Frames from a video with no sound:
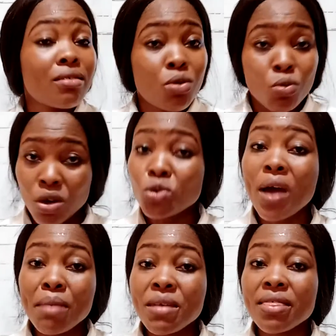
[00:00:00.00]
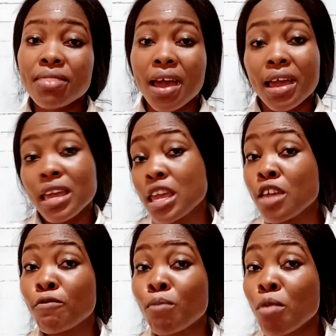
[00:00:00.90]
What do I mean there?
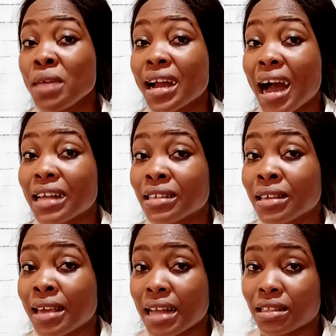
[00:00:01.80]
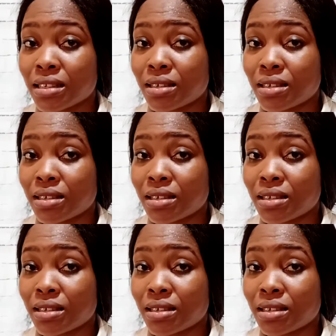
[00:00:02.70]
If mommy car gets